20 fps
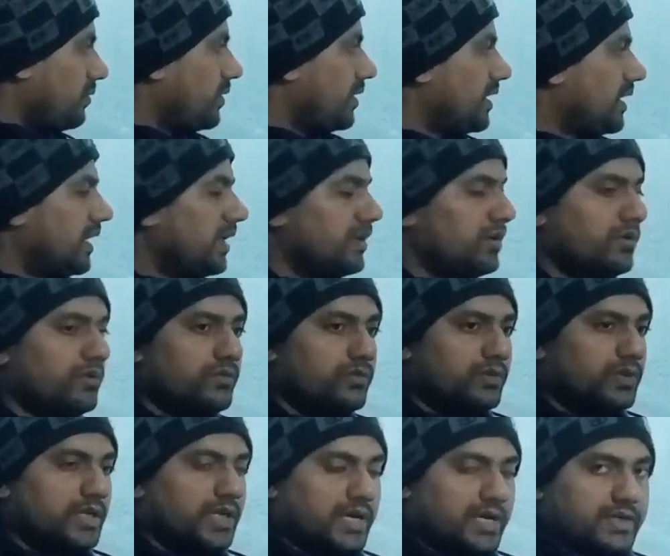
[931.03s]
we write
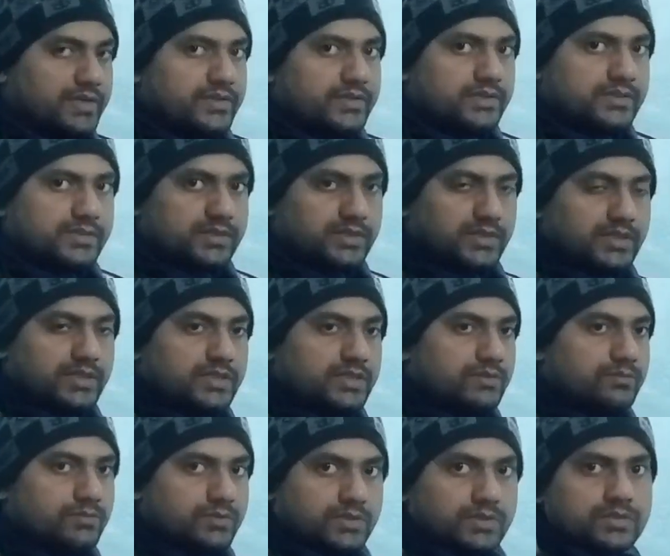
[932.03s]
down the address in
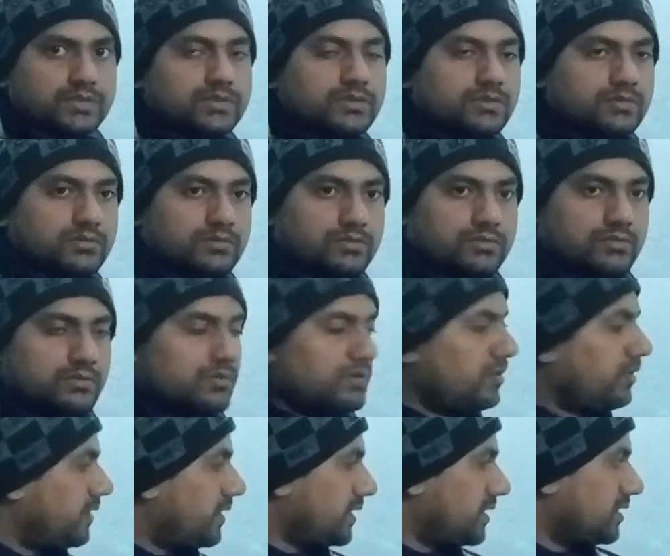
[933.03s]
reverse,
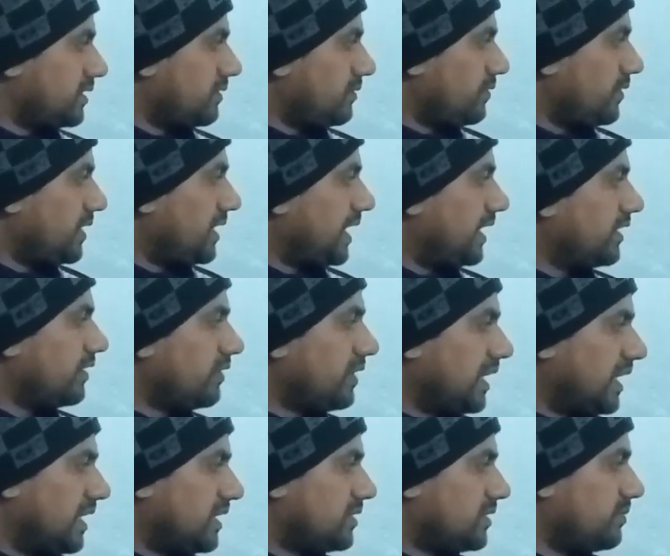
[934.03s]
or you can say we write
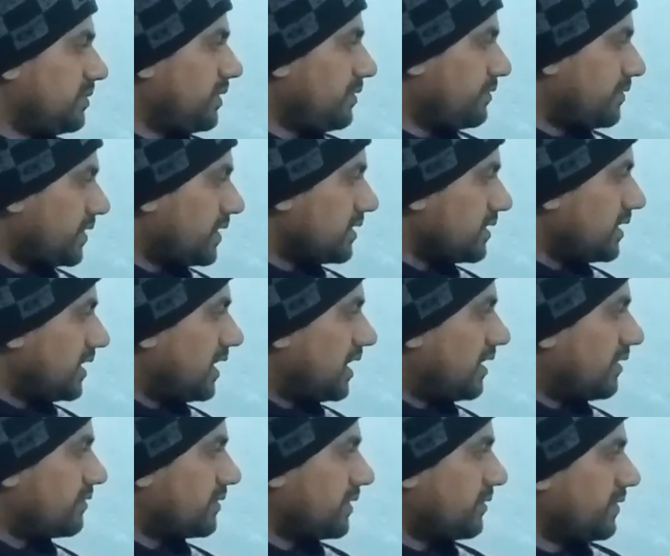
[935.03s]
down LSB first, then
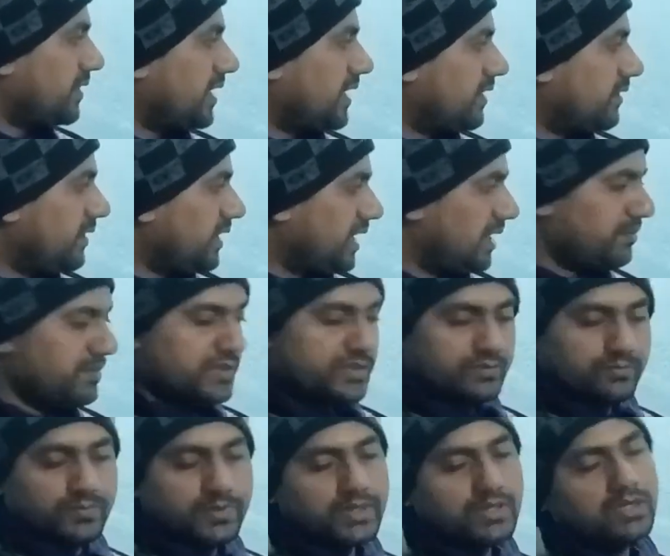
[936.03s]
after we write down
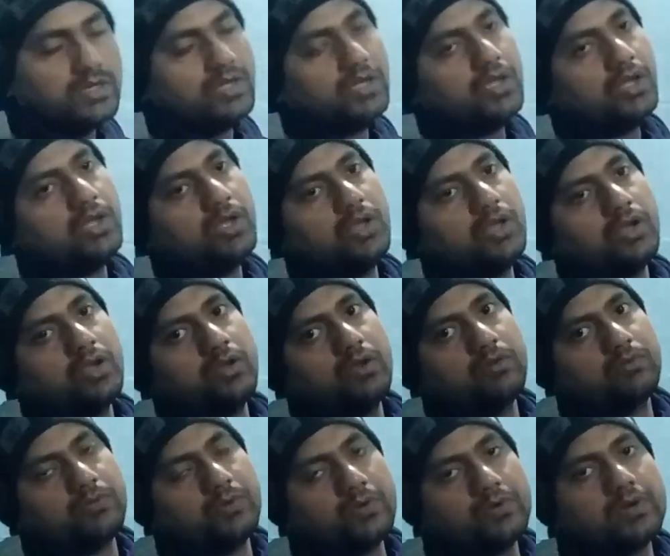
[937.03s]
MSB
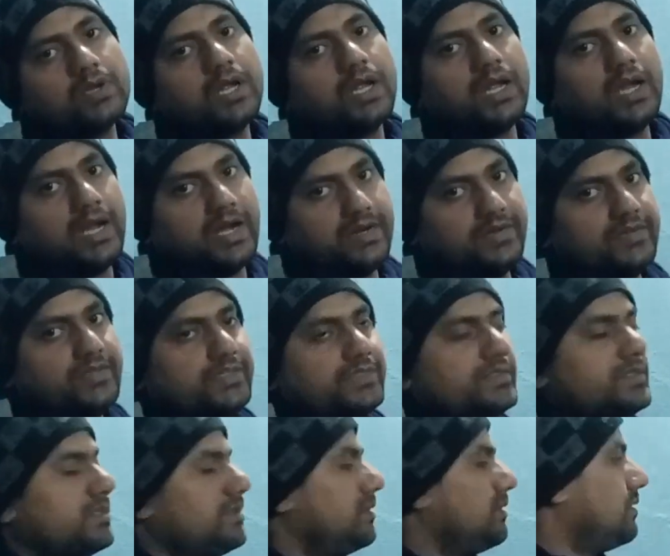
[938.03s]
for
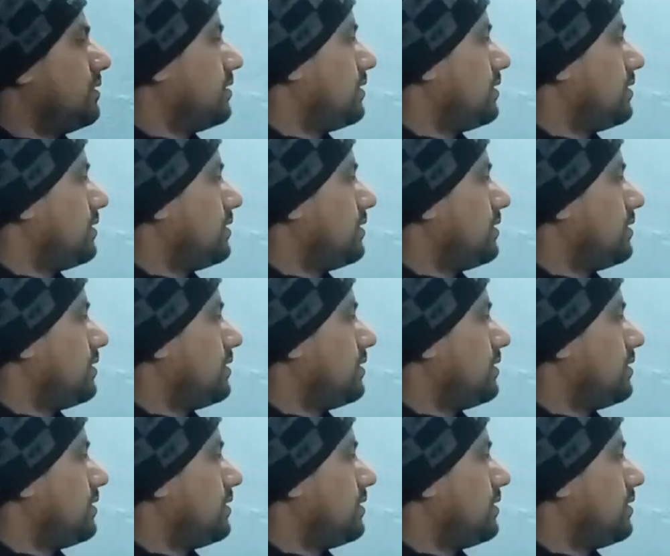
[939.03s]
address.